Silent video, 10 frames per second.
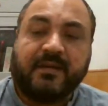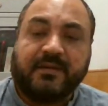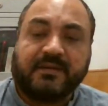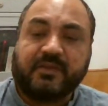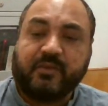
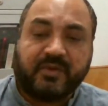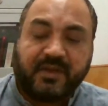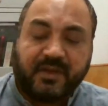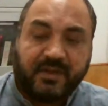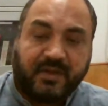this was
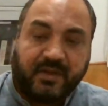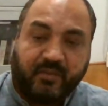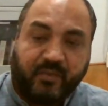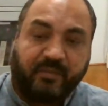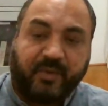the
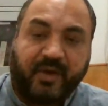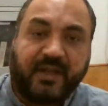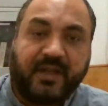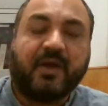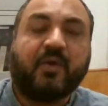one part.
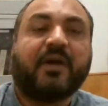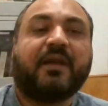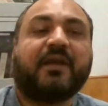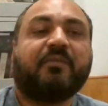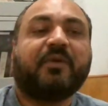Now
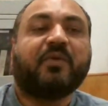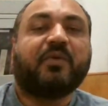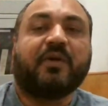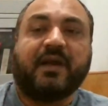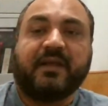let me
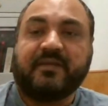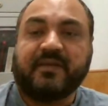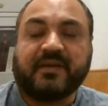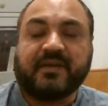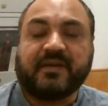know, is
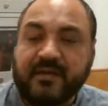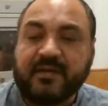it clear